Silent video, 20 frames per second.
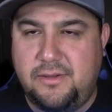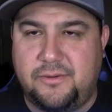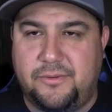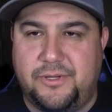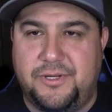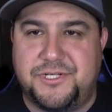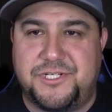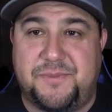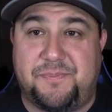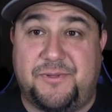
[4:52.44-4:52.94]

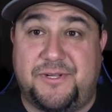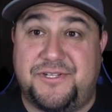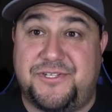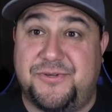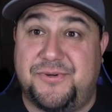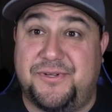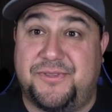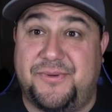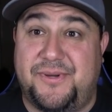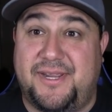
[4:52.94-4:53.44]
we usually play
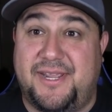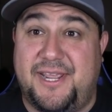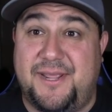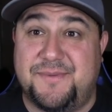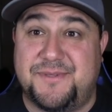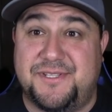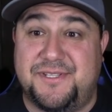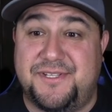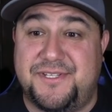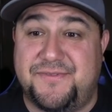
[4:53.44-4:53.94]
2 or 3
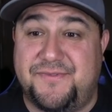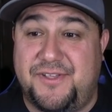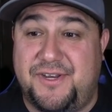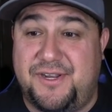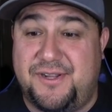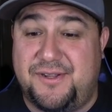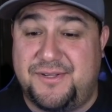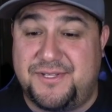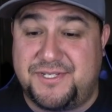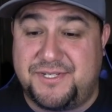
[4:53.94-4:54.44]
games in these
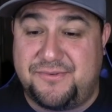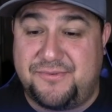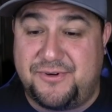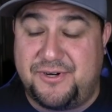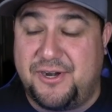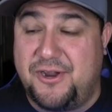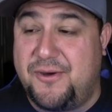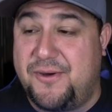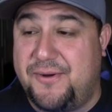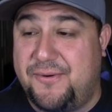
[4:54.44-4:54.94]
videos, and
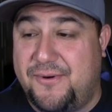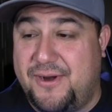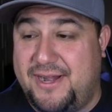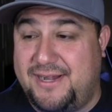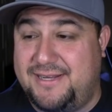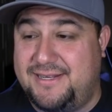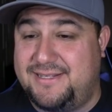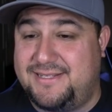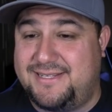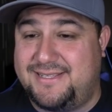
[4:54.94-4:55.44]
we're going
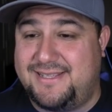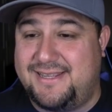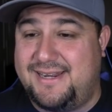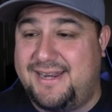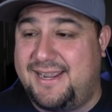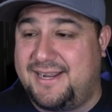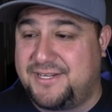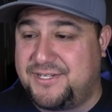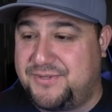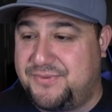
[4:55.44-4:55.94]
right to the
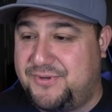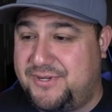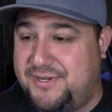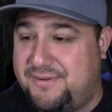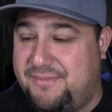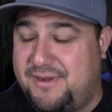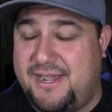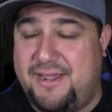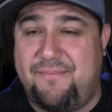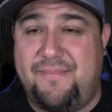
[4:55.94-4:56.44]
next
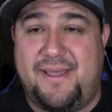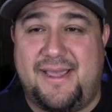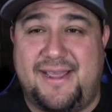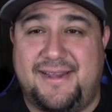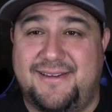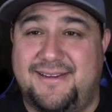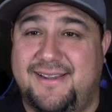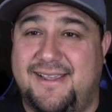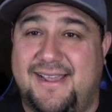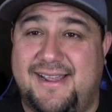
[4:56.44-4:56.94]
one. My
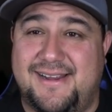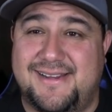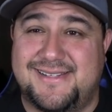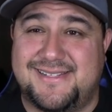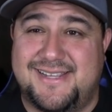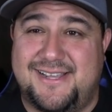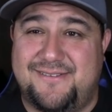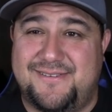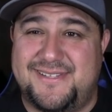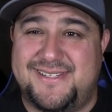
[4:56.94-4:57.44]
bad, you guys.
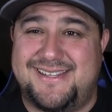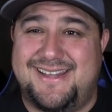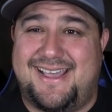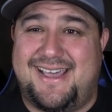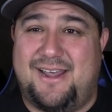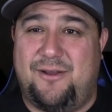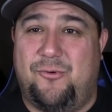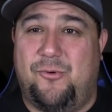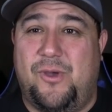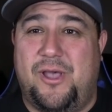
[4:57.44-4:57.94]
That was
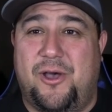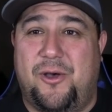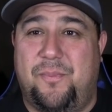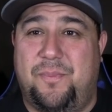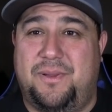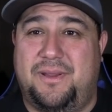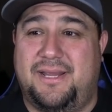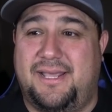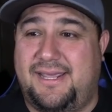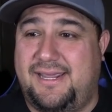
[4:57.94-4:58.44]
not well
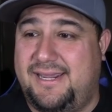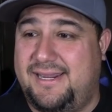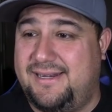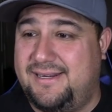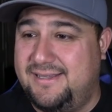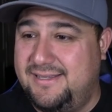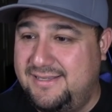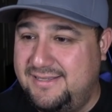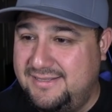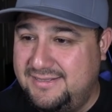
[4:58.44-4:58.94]

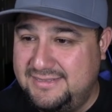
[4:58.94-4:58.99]
played.